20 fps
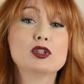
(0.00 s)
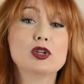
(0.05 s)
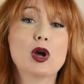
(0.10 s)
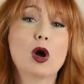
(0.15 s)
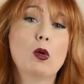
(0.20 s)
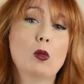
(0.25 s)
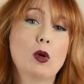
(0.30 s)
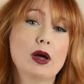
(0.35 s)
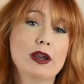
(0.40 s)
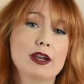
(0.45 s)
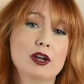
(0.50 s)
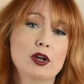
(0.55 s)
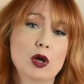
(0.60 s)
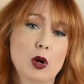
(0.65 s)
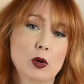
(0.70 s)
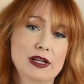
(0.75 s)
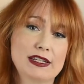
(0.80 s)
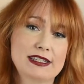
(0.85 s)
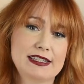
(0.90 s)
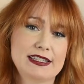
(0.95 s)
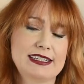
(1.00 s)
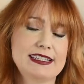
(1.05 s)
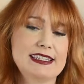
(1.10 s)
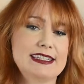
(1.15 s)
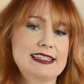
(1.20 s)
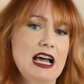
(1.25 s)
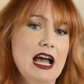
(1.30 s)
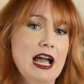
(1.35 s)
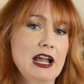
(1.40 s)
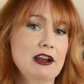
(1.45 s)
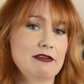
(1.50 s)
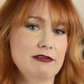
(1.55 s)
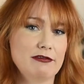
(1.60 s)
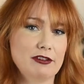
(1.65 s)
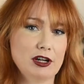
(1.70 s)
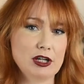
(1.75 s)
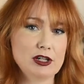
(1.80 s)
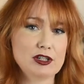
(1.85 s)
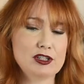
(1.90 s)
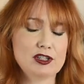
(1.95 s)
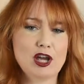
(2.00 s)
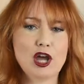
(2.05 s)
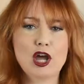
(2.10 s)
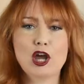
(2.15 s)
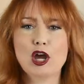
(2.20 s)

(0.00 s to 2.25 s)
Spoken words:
don't want to notice the design first.